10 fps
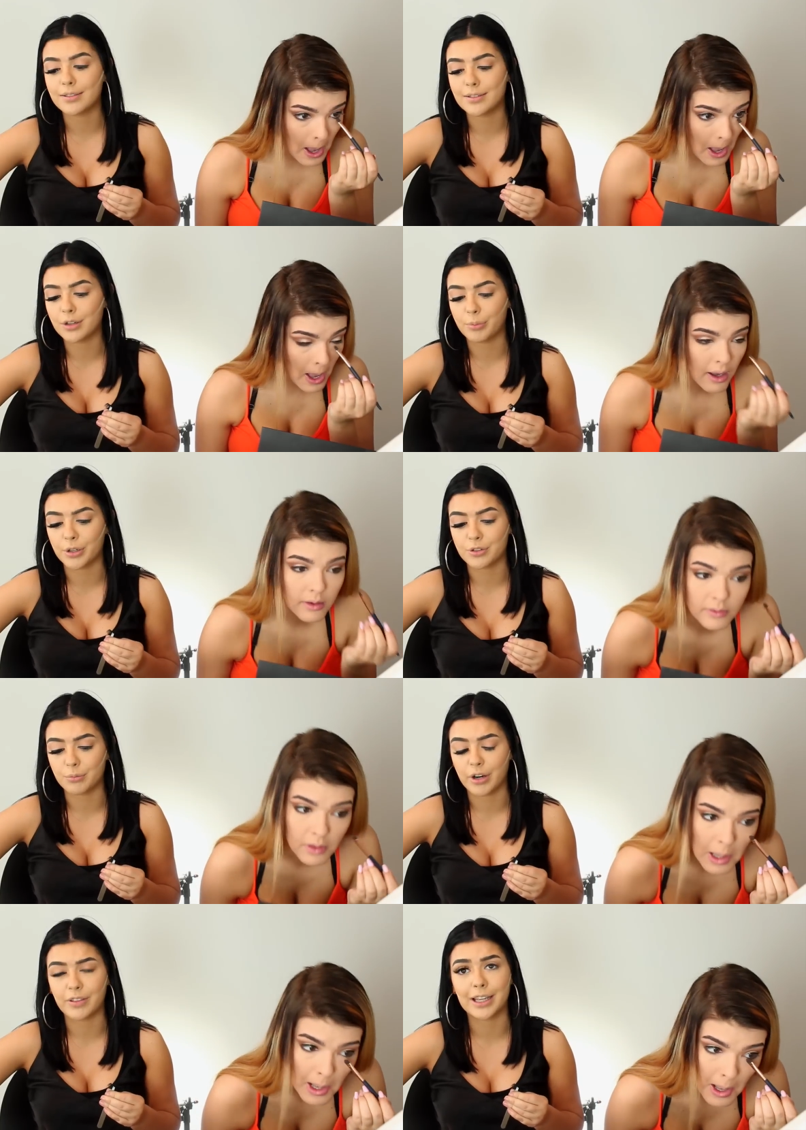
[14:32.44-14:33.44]
Speaker 1: It's still
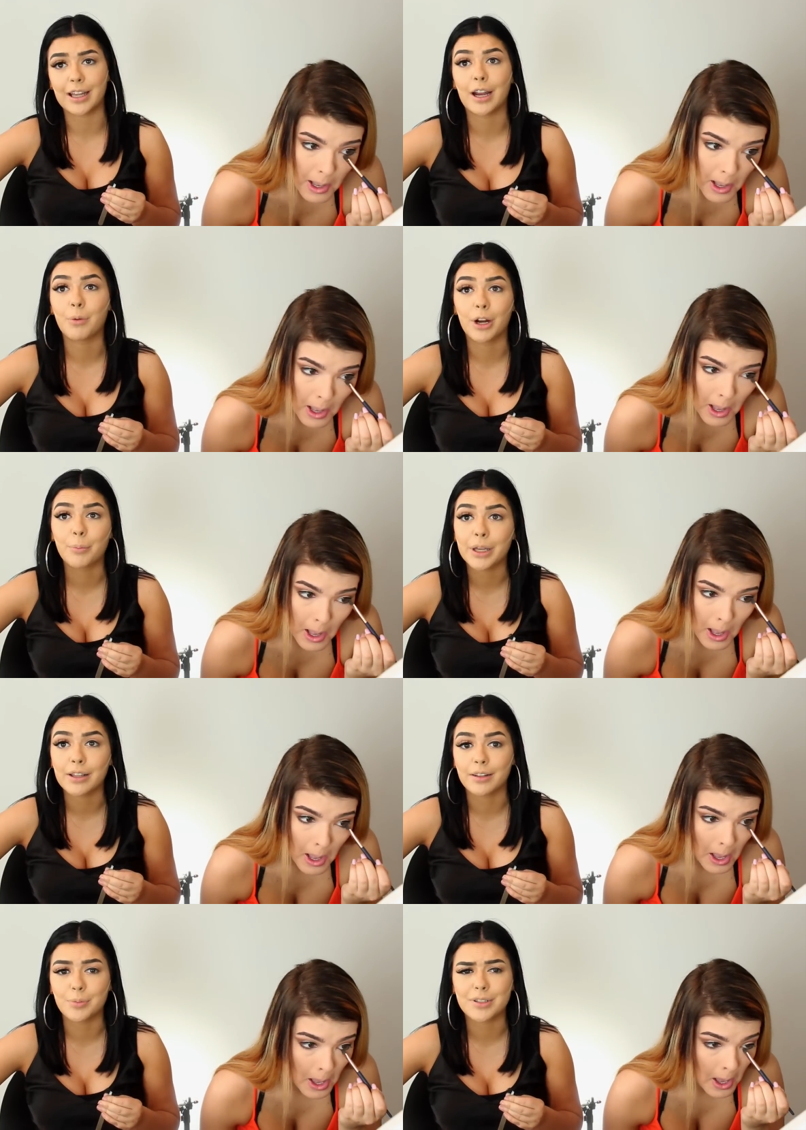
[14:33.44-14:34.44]
personal preference. Like, can I wear a
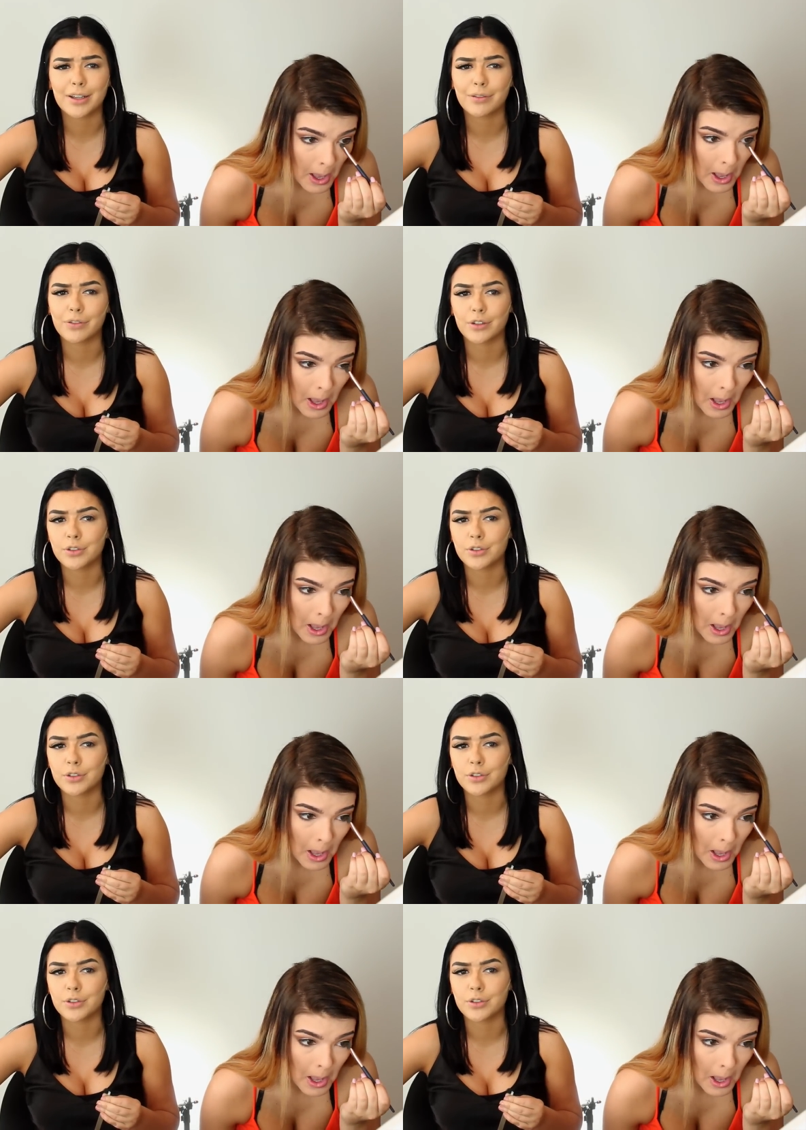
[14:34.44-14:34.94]
pink lipstick? For